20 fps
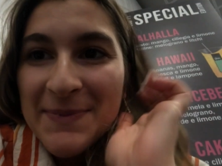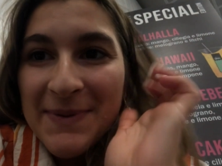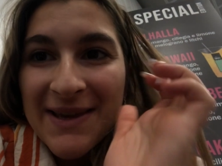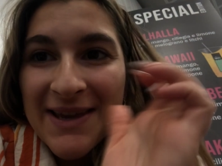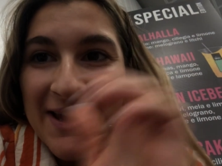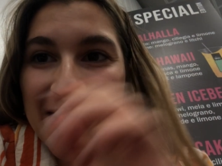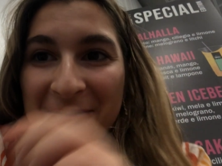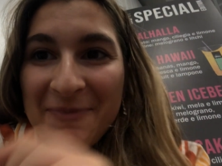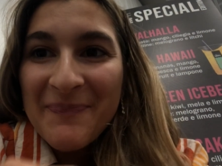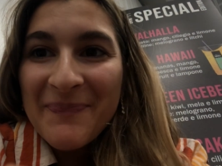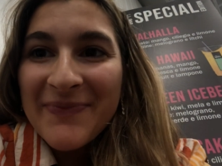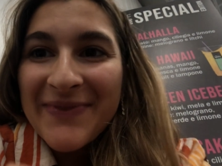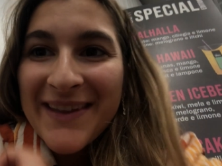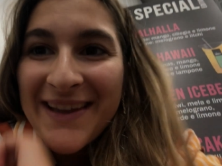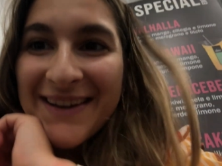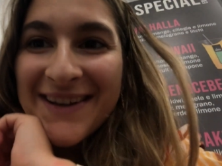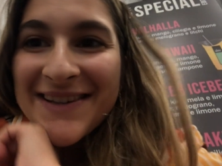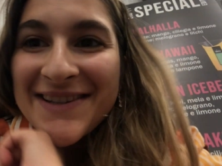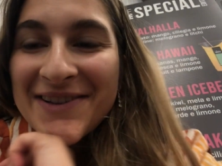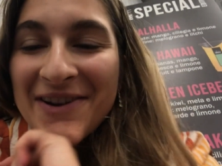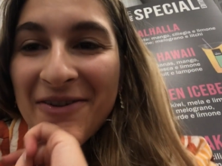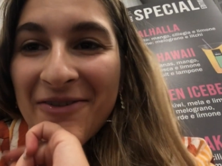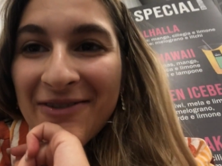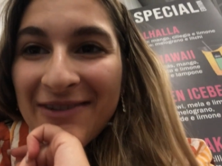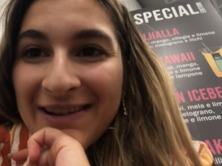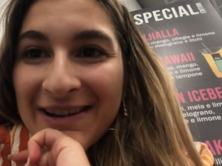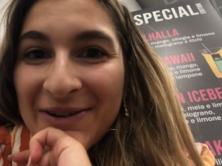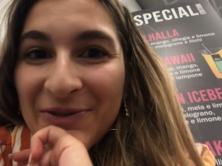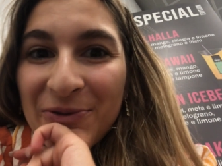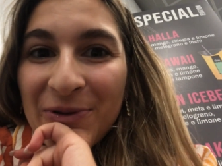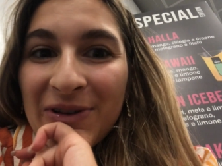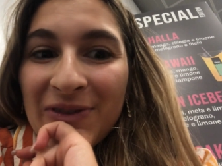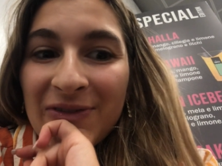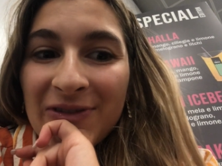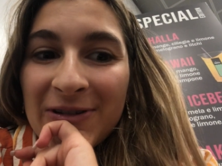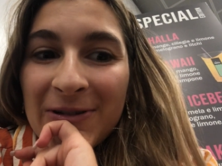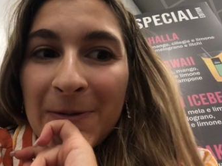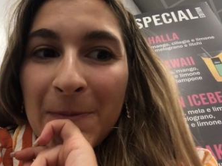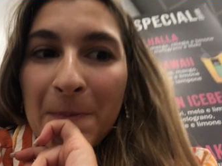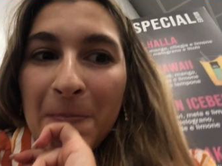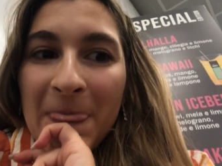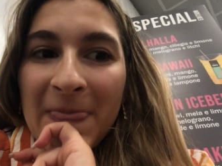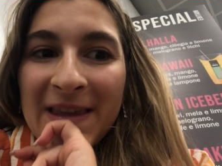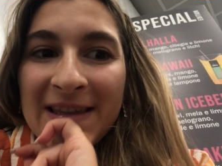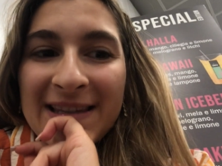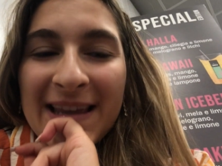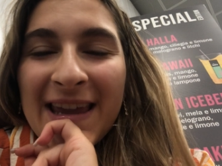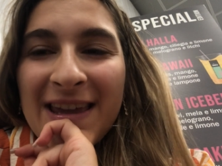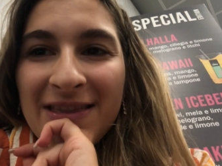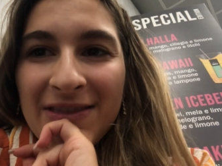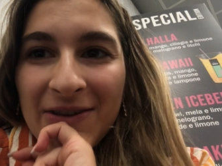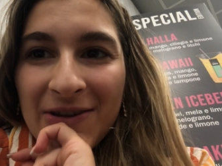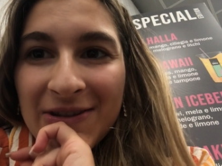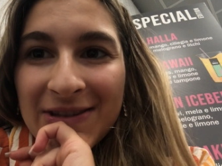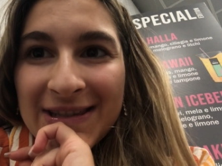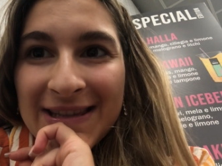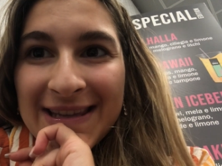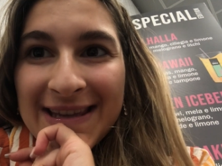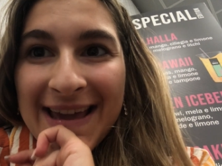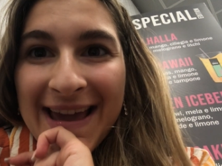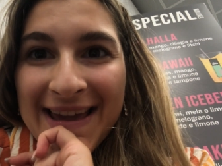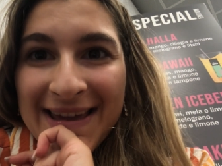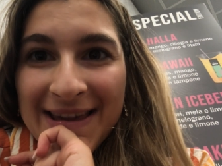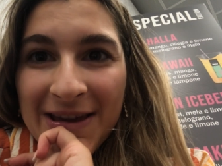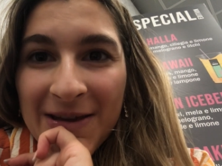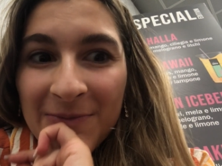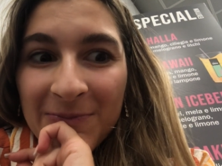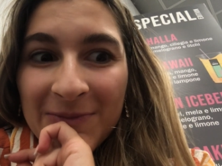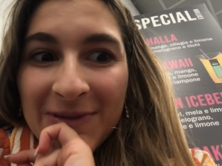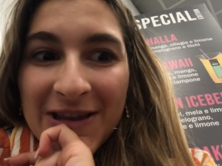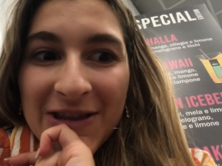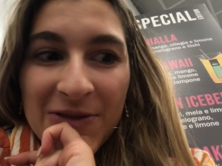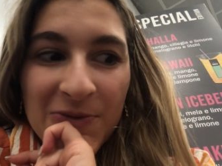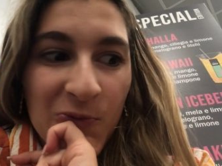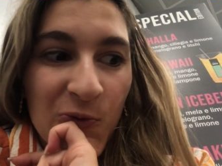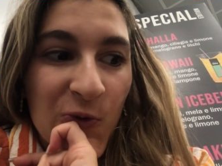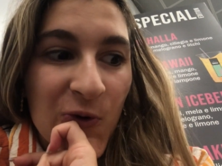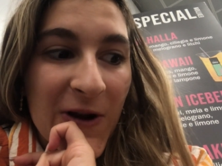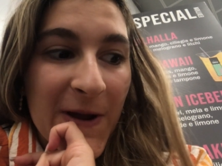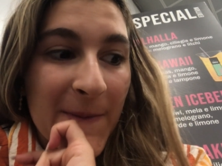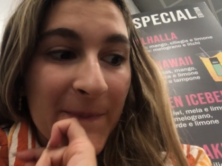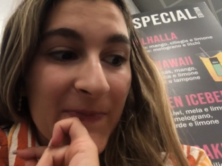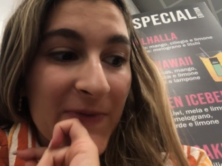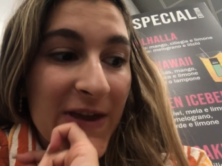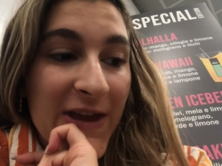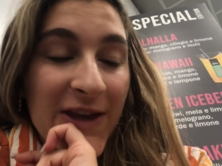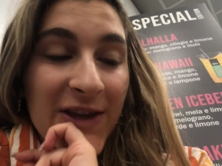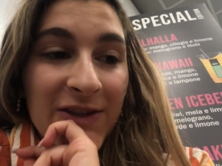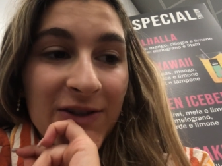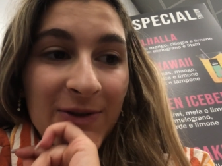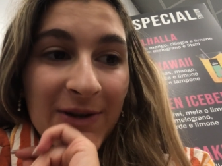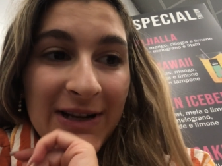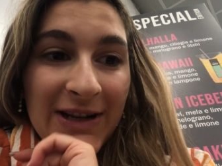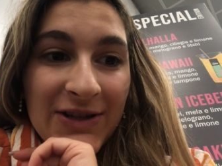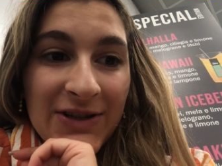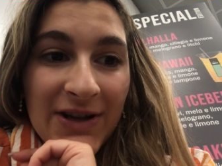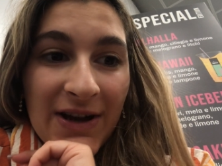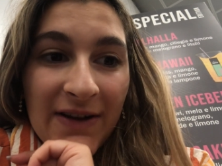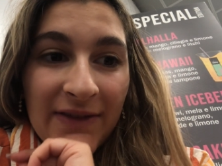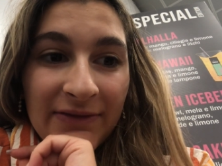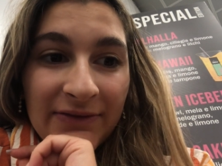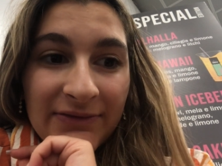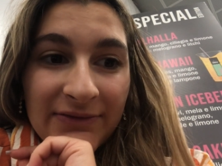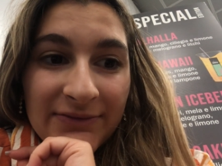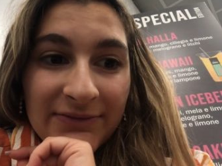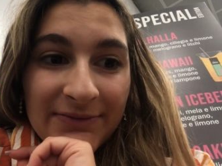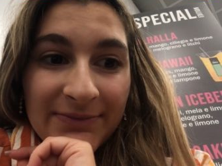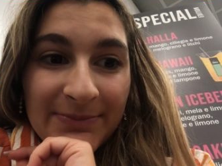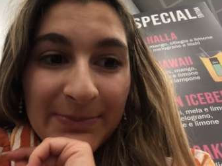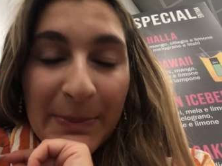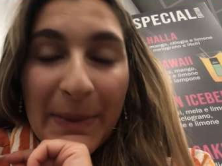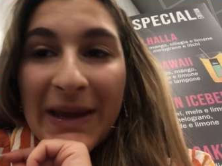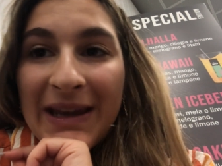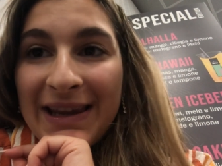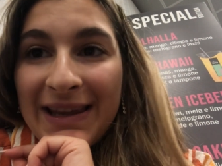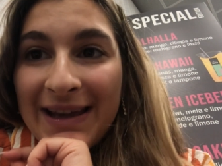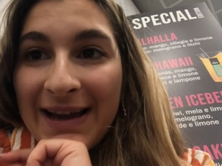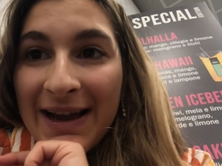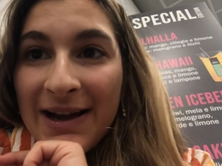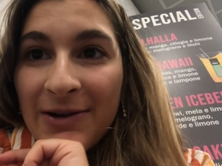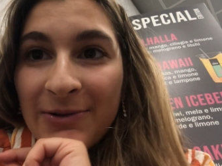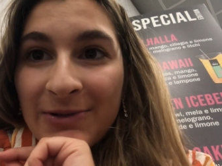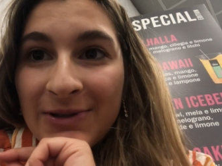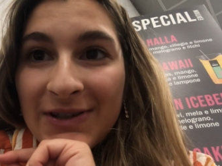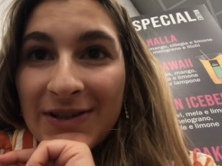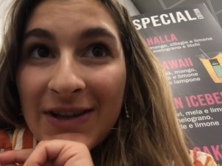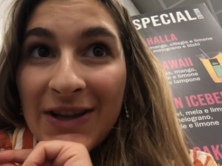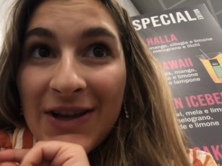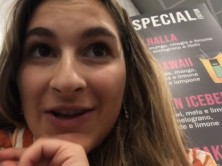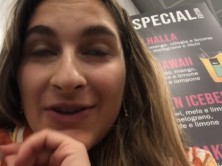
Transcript: p m and it's currently not even, it's eight thirty a m in the morning, so I literally have many hours.